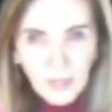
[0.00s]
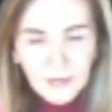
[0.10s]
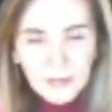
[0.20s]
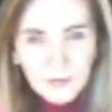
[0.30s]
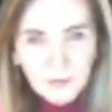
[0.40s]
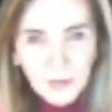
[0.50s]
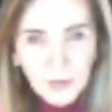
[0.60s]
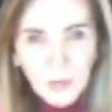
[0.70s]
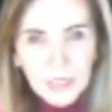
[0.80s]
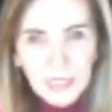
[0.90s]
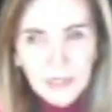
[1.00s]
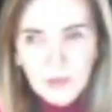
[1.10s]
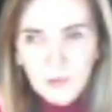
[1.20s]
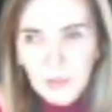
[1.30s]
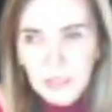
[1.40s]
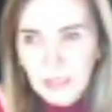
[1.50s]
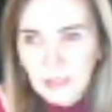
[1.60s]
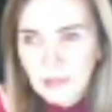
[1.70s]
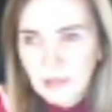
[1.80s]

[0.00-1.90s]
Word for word: this big weekend this weekend.